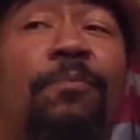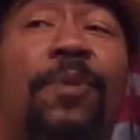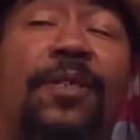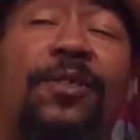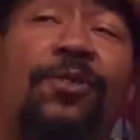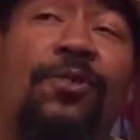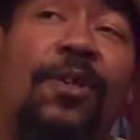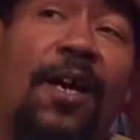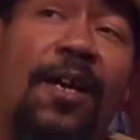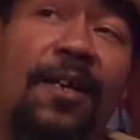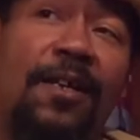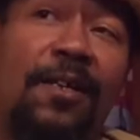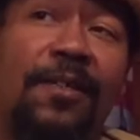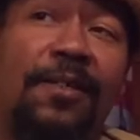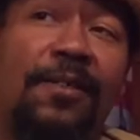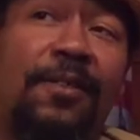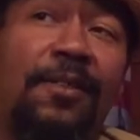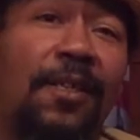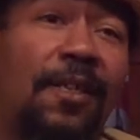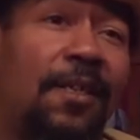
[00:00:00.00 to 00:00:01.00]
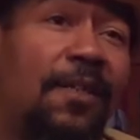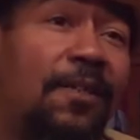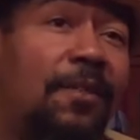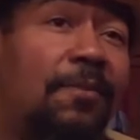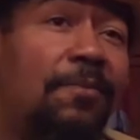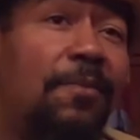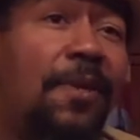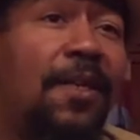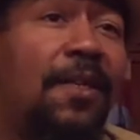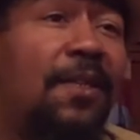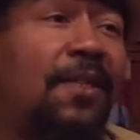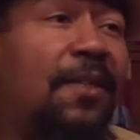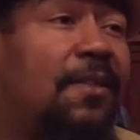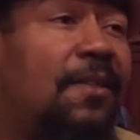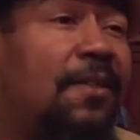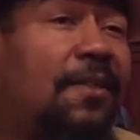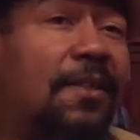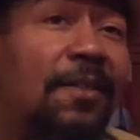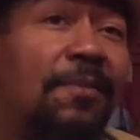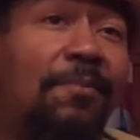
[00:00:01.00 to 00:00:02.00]
But you gotta understand, somebody
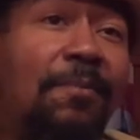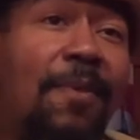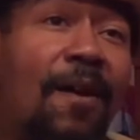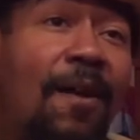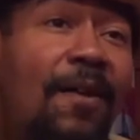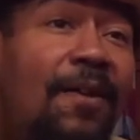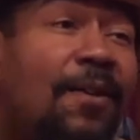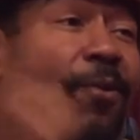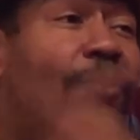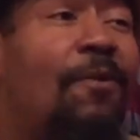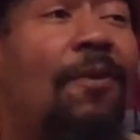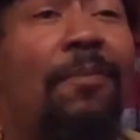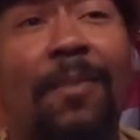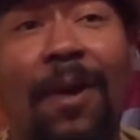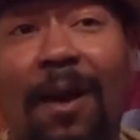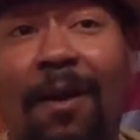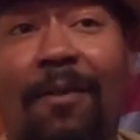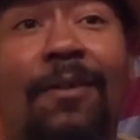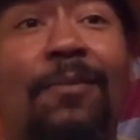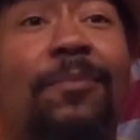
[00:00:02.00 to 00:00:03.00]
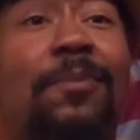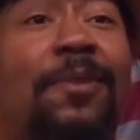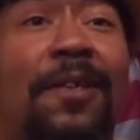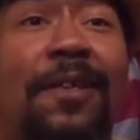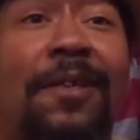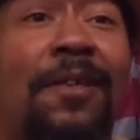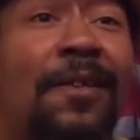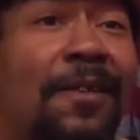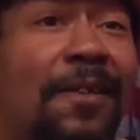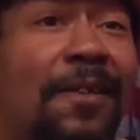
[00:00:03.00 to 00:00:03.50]
either in Martin or Malcolm's ear